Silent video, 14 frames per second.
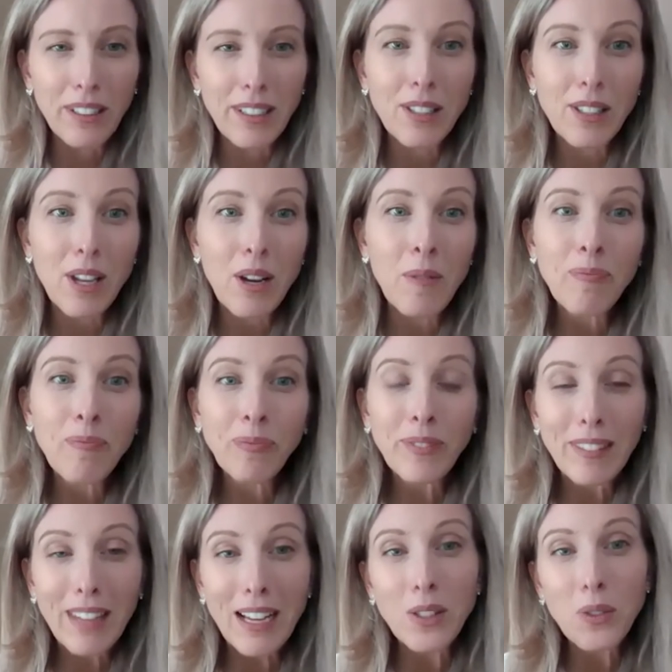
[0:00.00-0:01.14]
And so
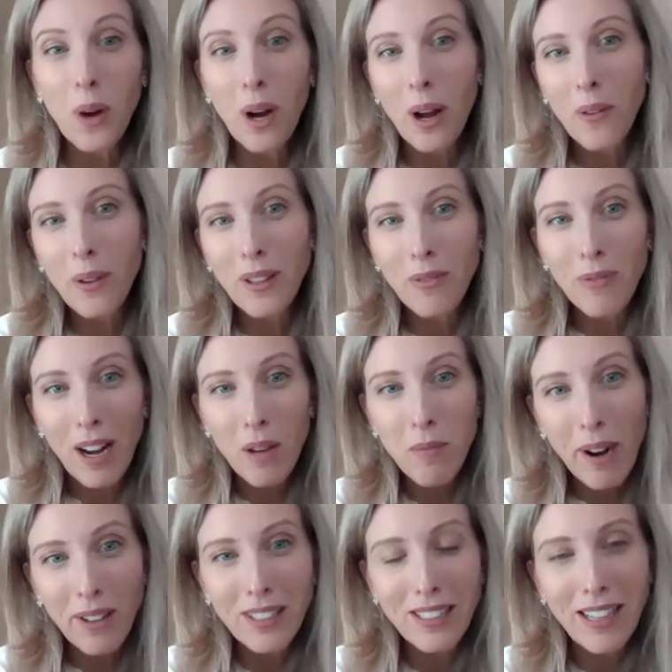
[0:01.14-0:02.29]
that's why with fellow
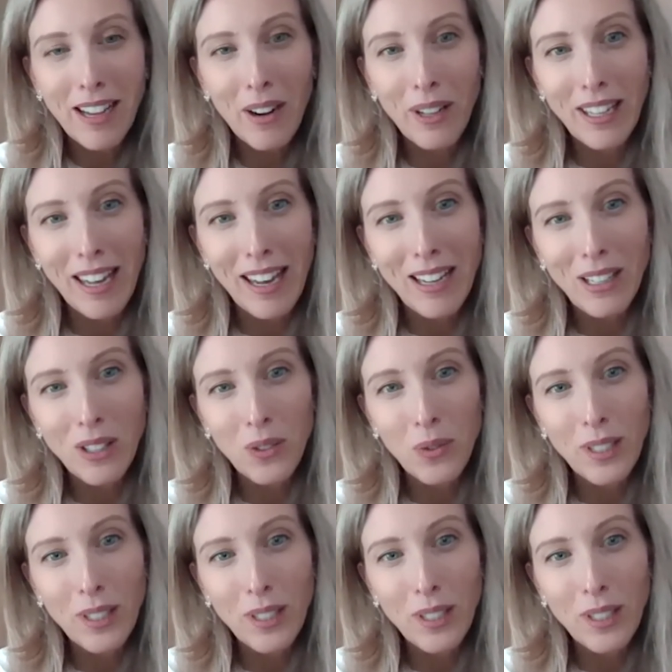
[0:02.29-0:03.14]
barrister Harry Gates,